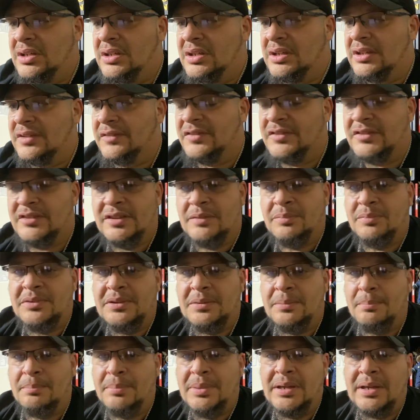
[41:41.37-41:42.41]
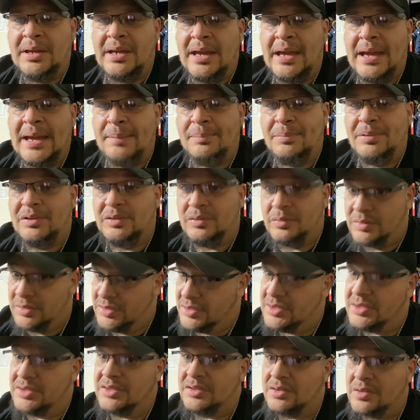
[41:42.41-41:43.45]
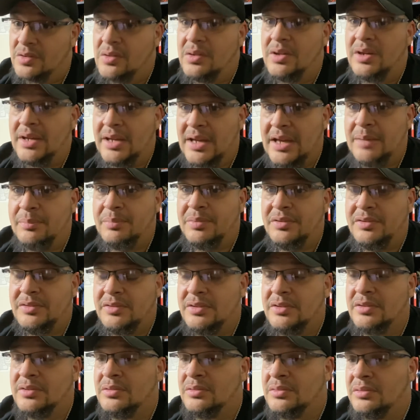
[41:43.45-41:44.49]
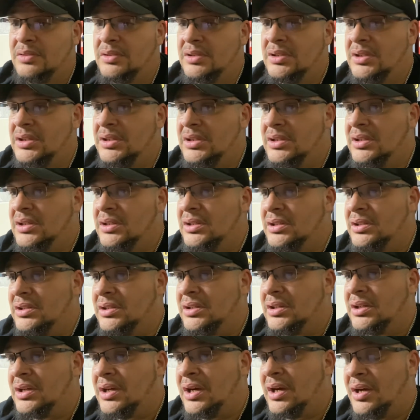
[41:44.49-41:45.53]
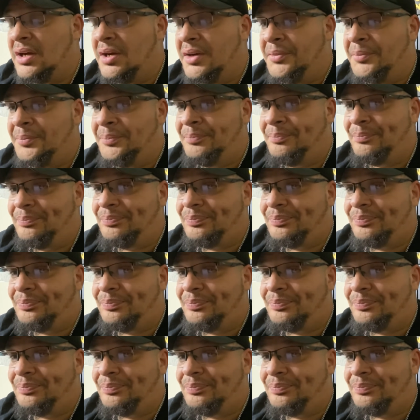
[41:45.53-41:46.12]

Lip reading: if something big happens, which is going to happen soon, um,